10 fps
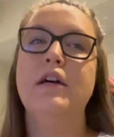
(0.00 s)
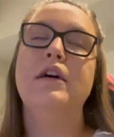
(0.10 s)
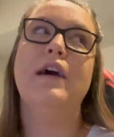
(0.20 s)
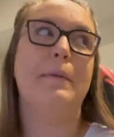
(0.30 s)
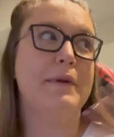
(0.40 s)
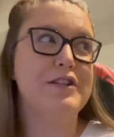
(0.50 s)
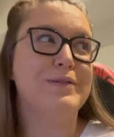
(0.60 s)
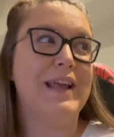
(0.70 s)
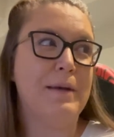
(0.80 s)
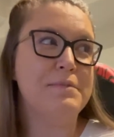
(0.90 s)
I'm gonna do
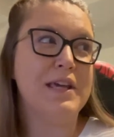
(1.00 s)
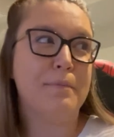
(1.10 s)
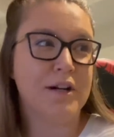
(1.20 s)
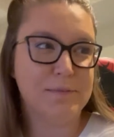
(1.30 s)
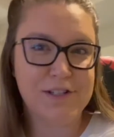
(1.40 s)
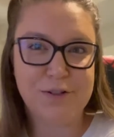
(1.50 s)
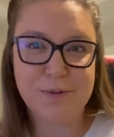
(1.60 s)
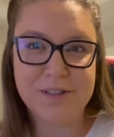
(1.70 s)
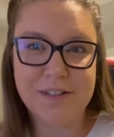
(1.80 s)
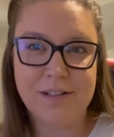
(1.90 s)
an empty apartment
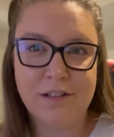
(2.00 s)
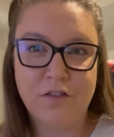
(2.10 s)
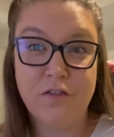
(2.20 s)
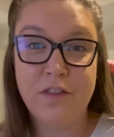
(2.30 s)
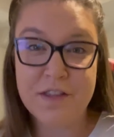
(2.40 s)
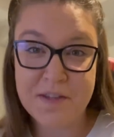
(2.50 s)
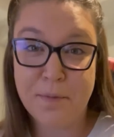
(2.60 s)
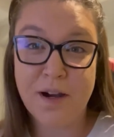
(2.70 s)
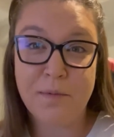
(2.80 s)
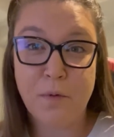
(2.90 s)
tour of this
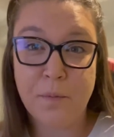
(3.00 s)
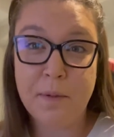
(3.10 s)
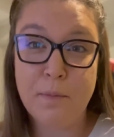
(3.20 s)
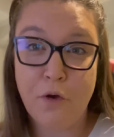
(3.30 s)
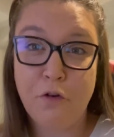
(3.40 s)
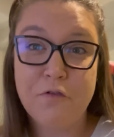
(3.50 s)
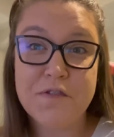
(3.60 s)
apartment when we move,